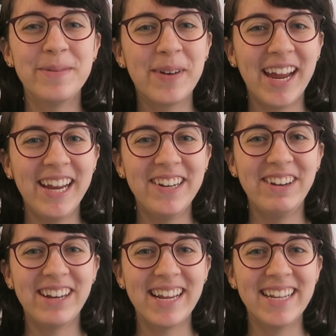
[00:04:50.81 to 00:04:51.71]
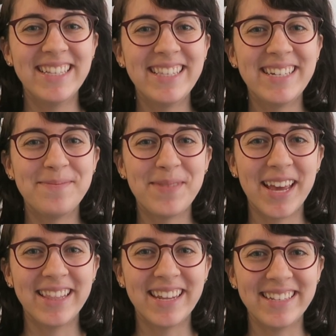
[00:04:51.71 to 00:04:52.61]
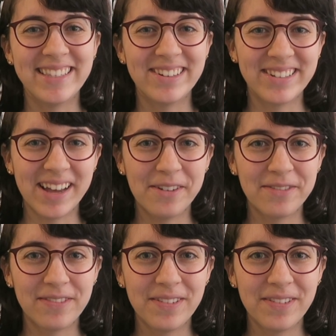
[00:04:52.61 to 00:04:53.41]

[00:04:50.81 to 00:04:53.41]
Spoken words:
to buy ingredients to make things yourself.